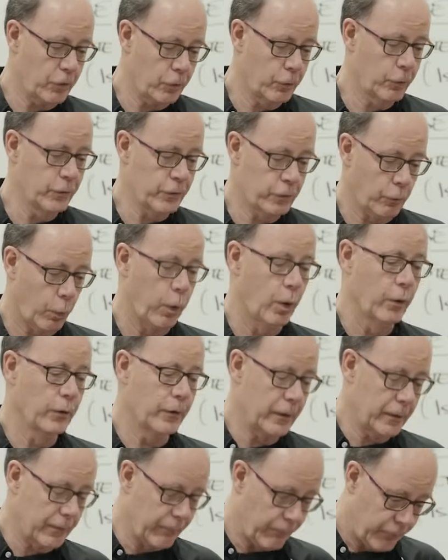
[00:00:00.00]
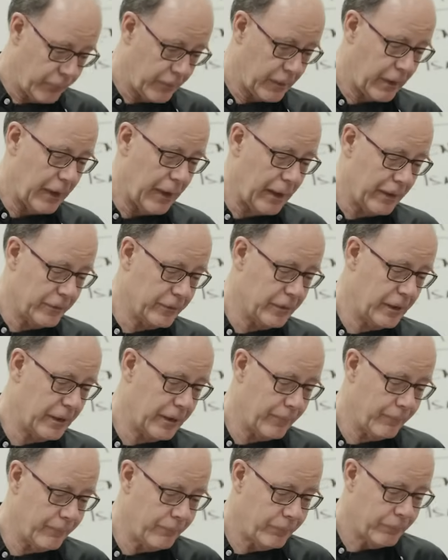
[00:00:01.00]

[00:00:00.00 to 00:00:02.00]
who's quoting Isaiah.